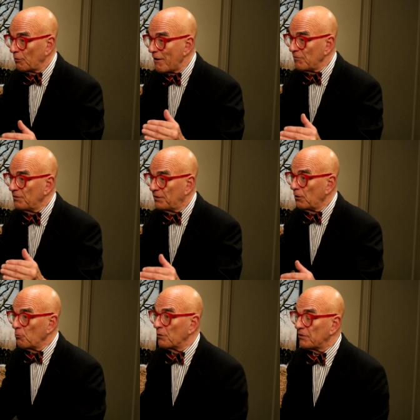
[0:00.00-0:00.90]
We haven't been
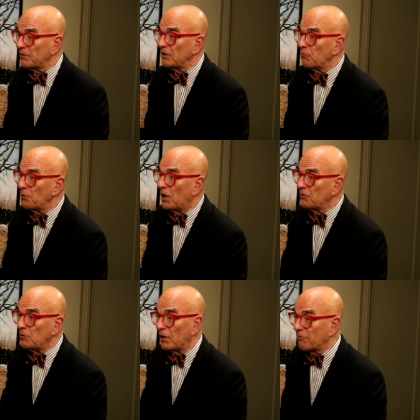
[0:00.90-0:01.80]
dealing with the things that we know how
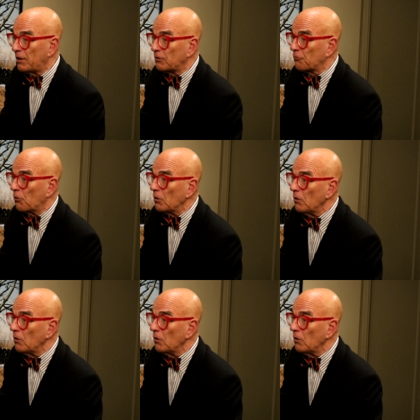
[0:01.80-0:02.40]
to do, like flood control.